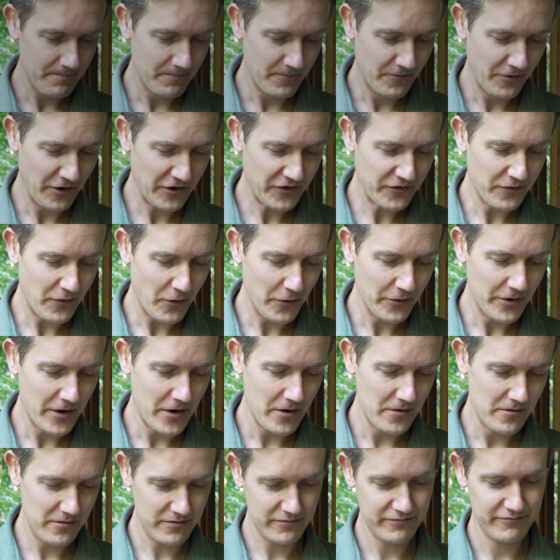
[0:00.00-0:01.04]
First of all
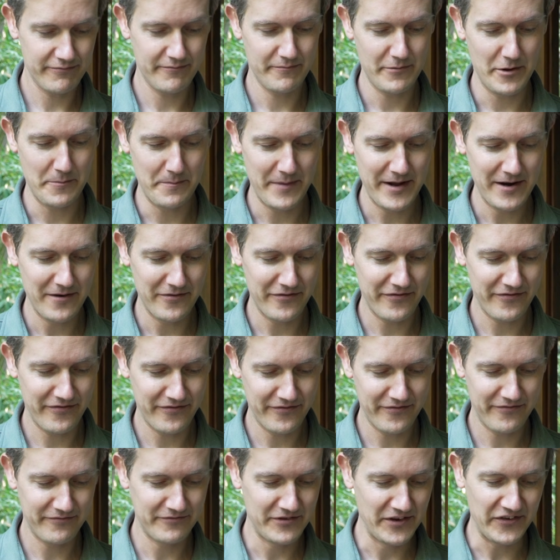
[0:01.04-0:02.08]
though, a bit
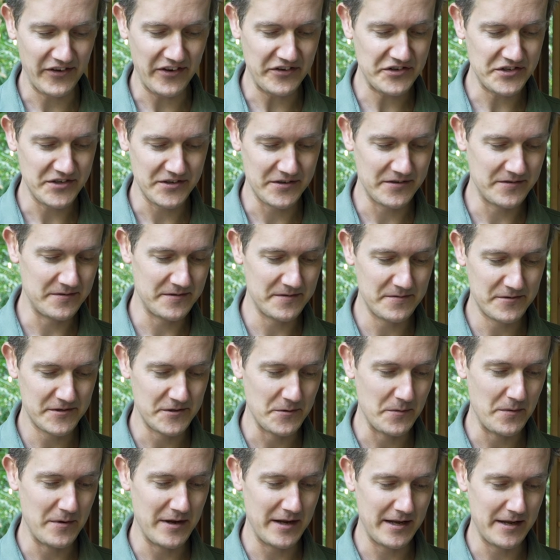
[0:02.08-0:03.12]
of decision
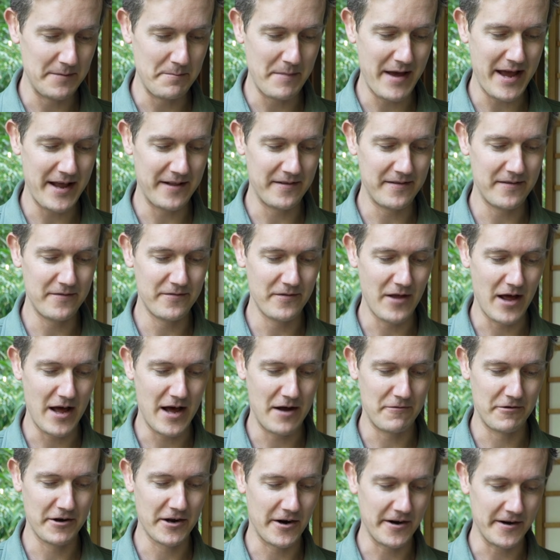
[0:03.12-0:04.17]
to be made
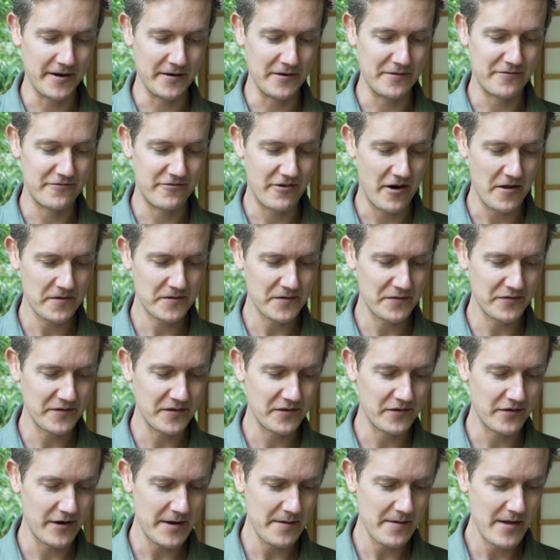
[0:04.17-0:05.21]
regarding the front of the
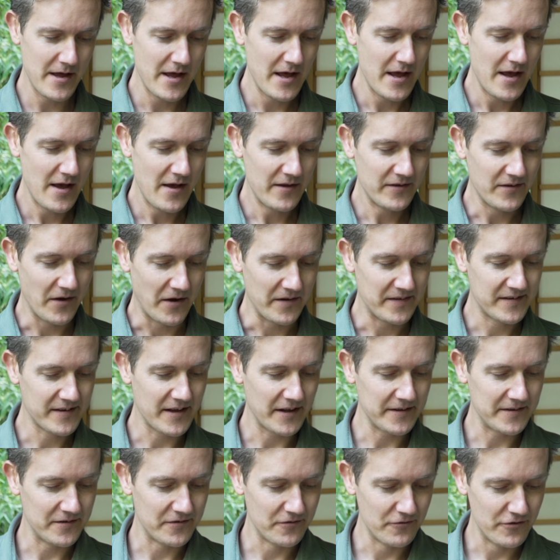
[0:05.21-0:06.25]
tree. So it's
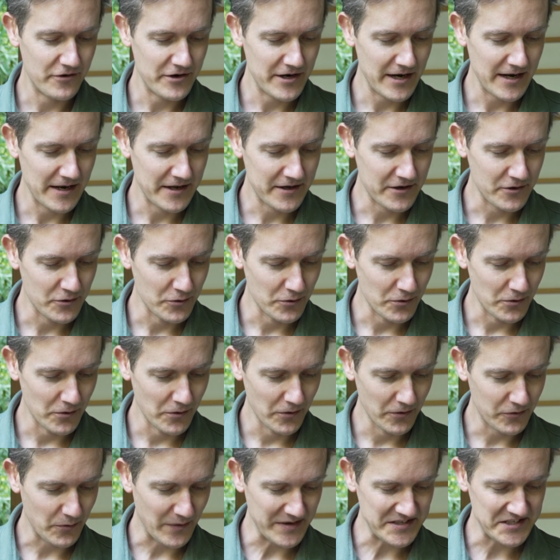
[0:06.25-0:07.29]
got this really
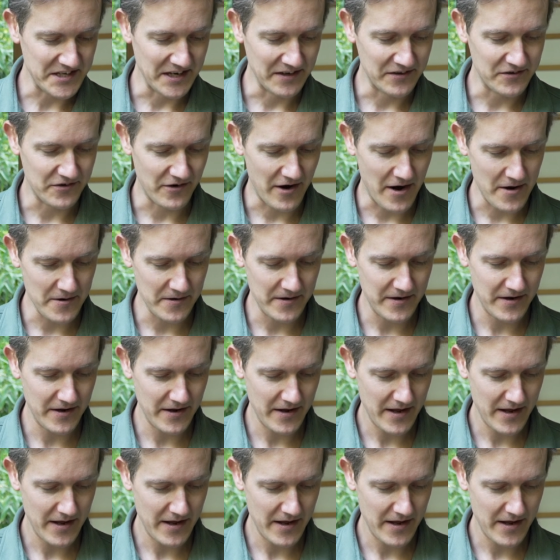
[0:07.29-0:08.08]
cool twisting trunk,